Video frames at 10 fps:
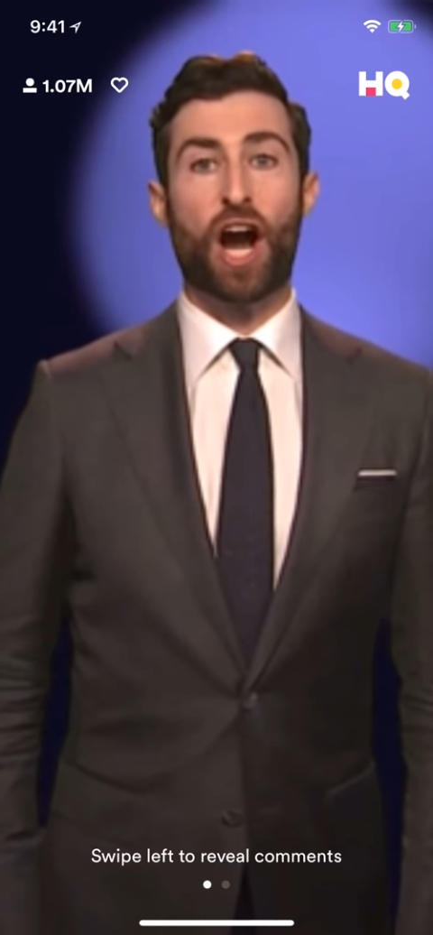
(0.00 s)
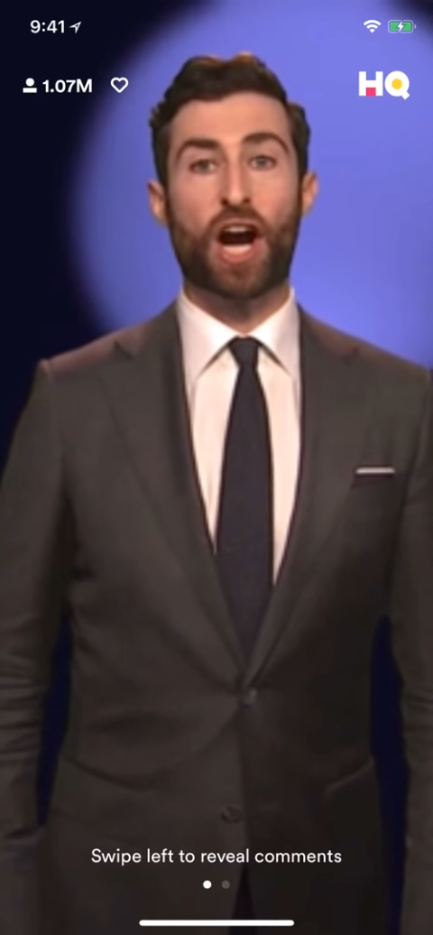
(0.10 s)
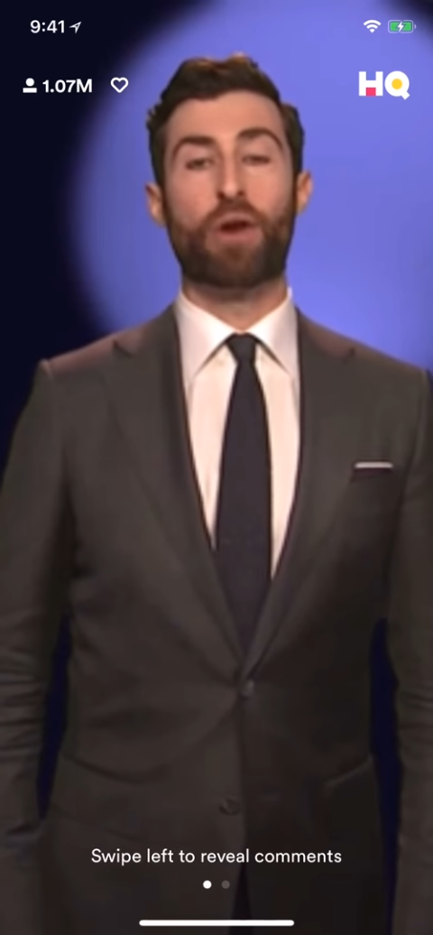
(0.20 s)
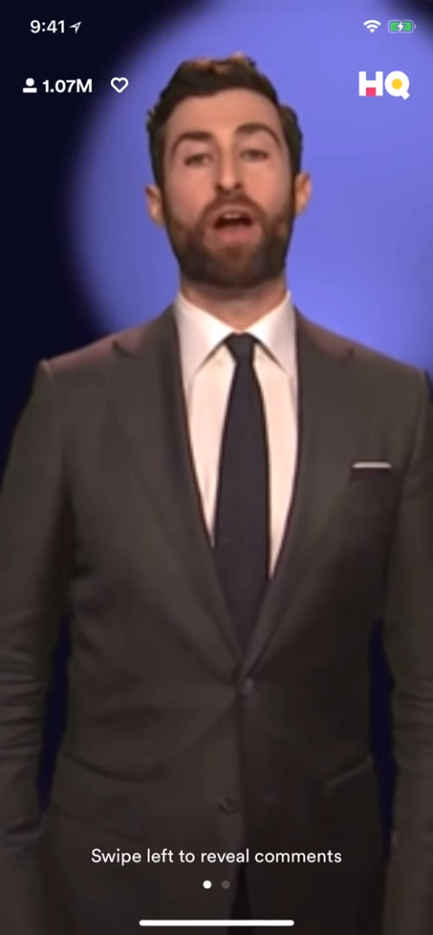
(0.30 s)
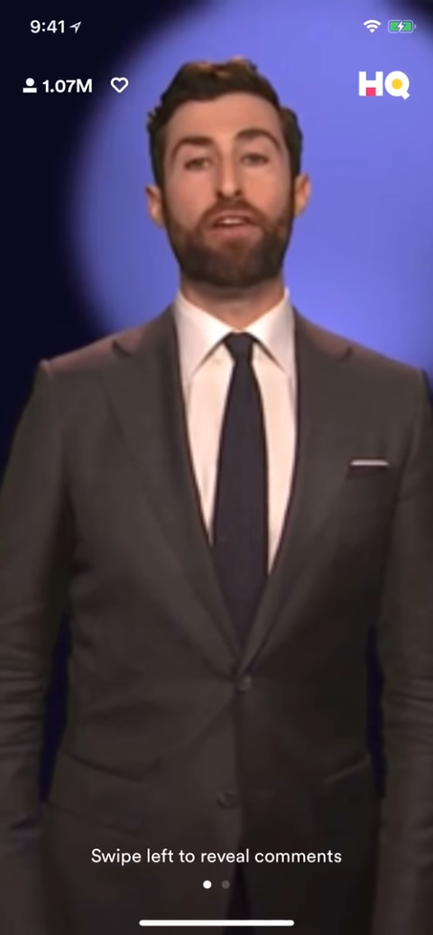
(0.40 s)

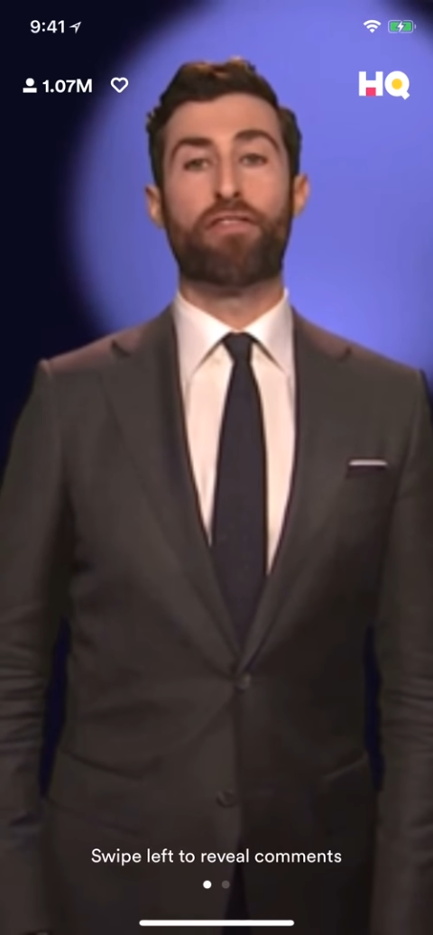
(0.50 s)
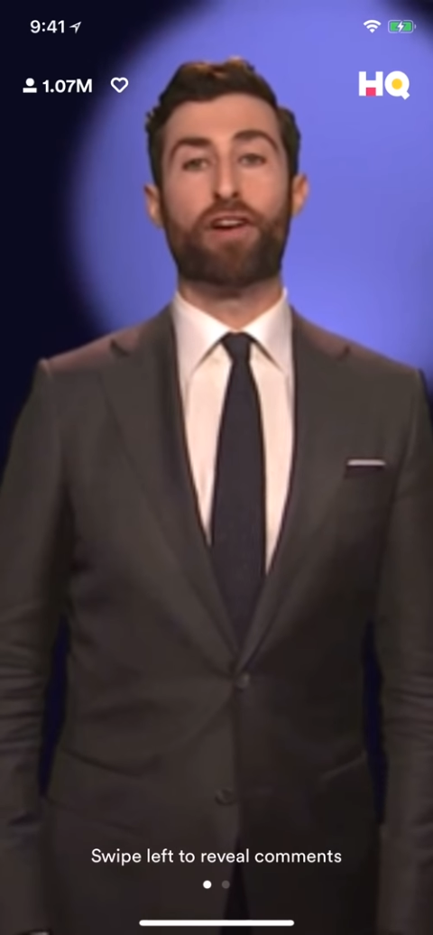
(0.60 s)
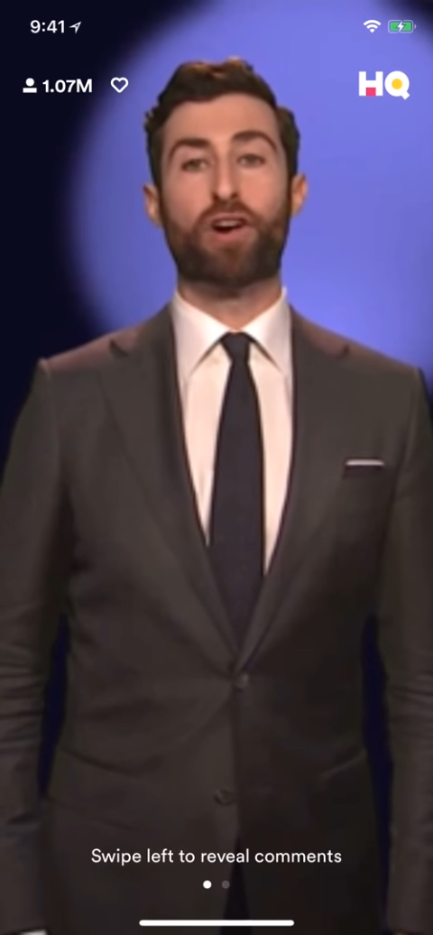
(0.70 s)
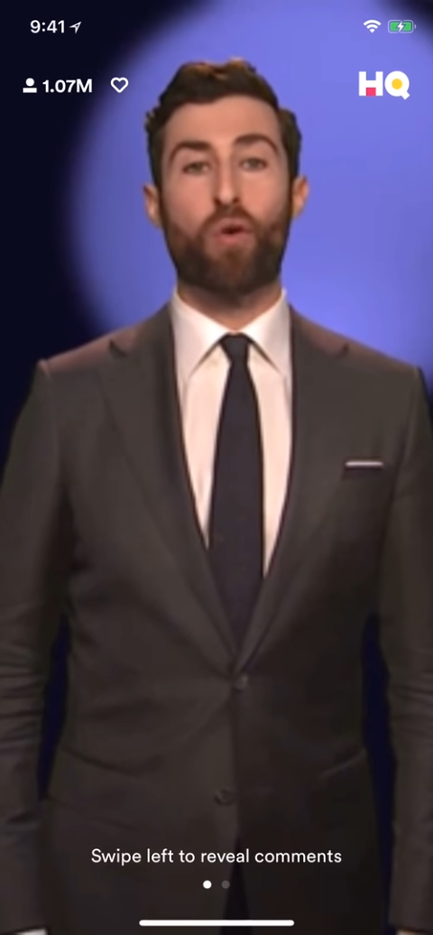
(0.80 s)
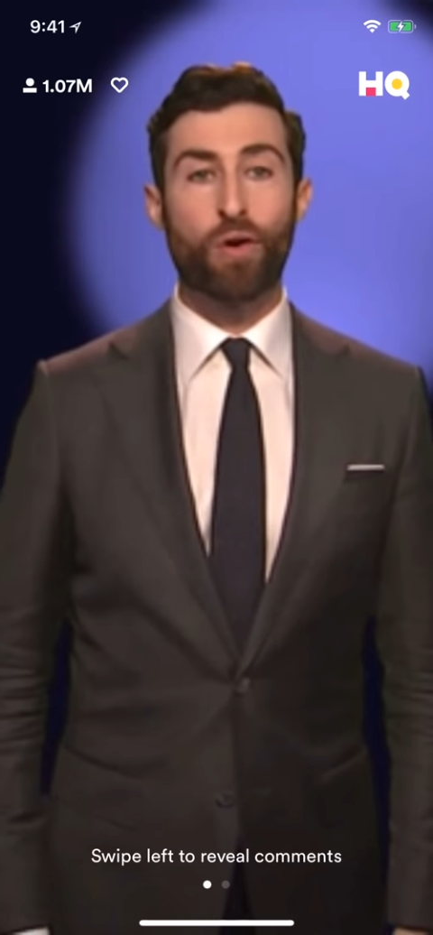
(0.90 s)
Are you ready for
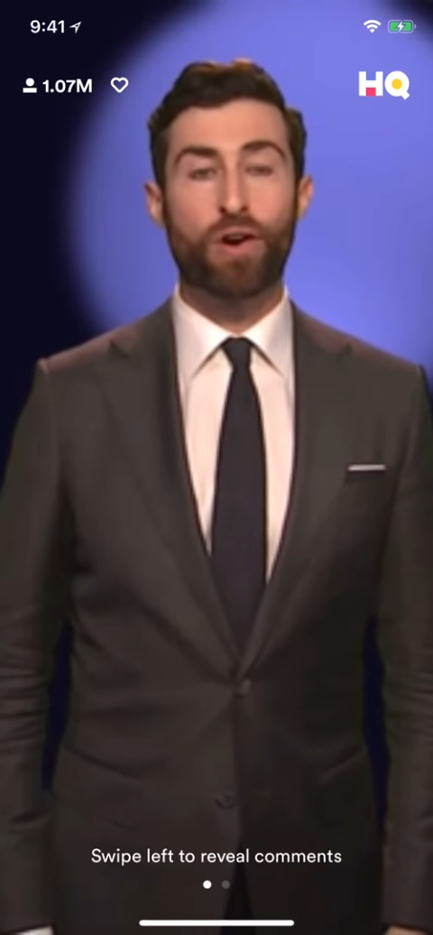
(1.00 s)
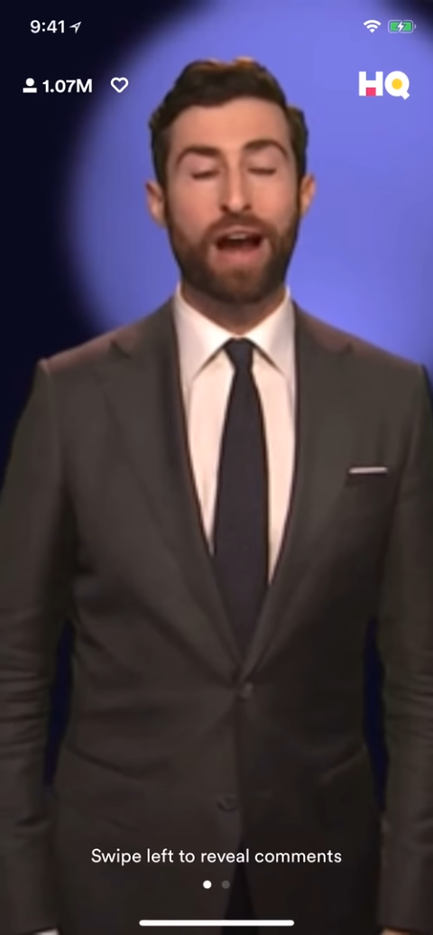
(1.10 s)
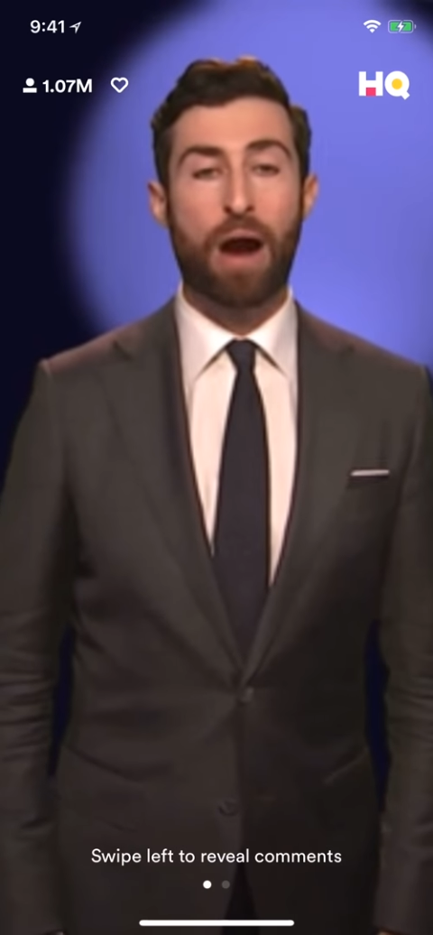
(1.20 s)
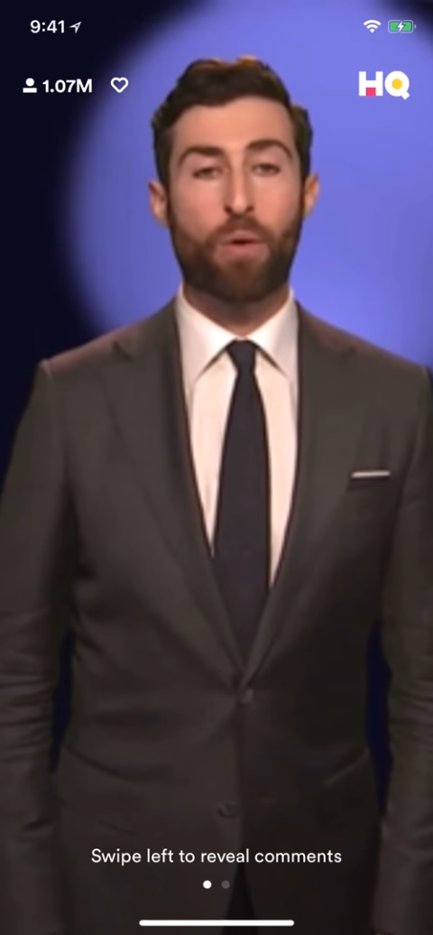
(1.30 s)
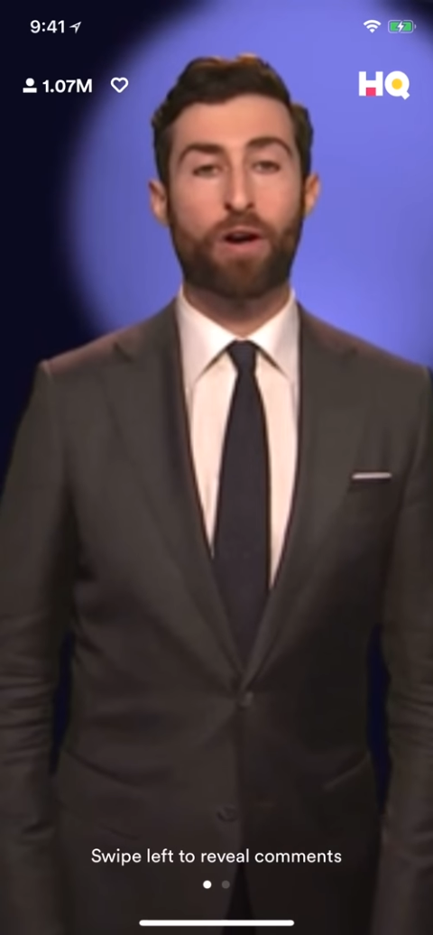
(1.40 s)
a quarter
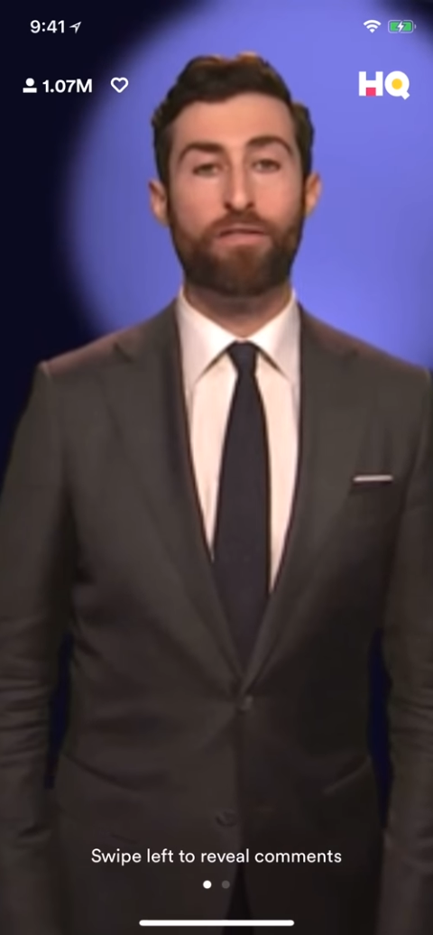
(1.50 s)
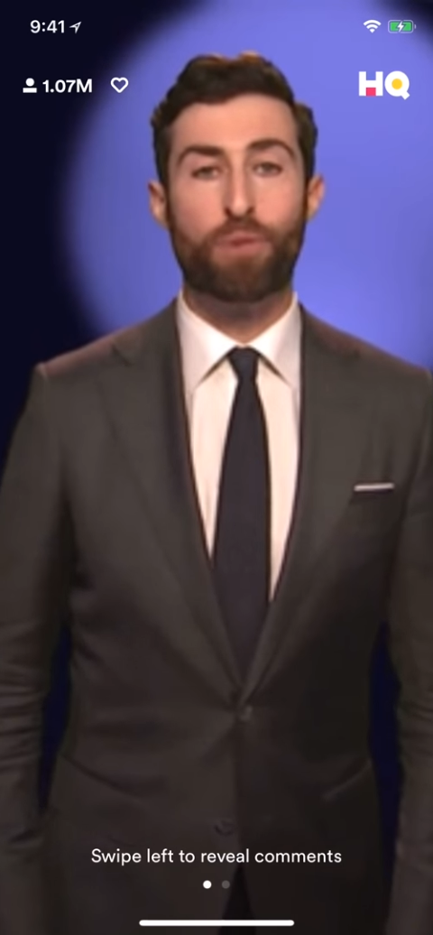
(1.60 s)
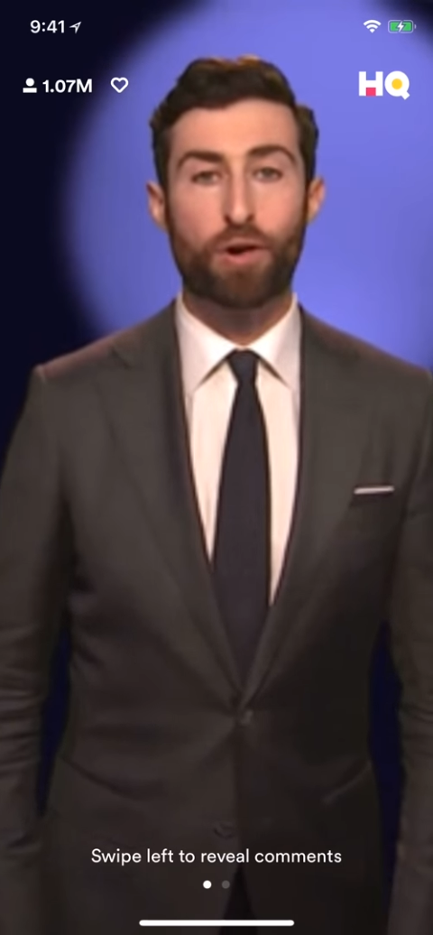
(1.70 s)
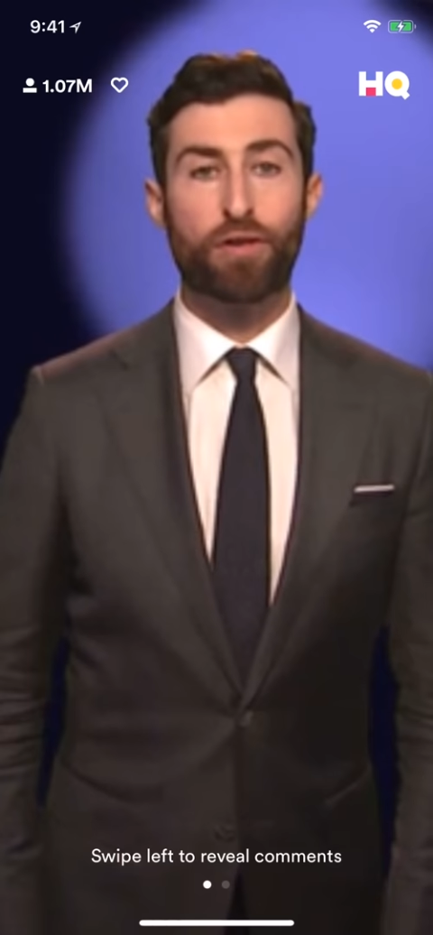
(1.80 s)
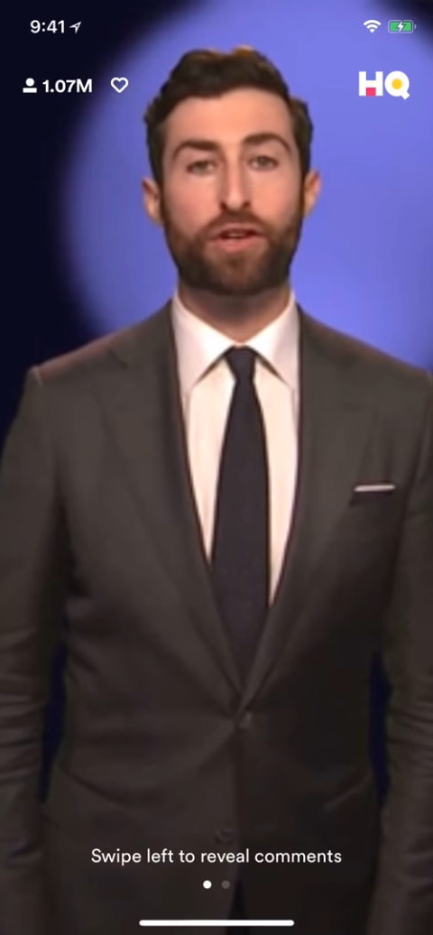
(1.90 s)
hour of
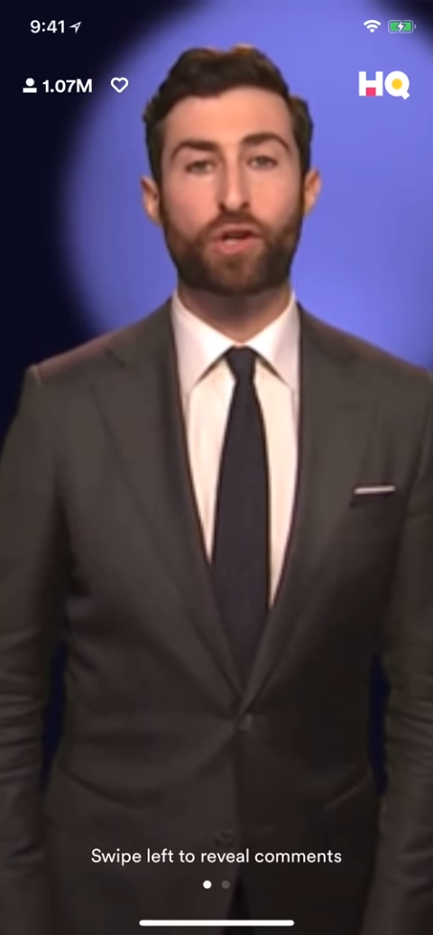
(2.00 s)
mirth,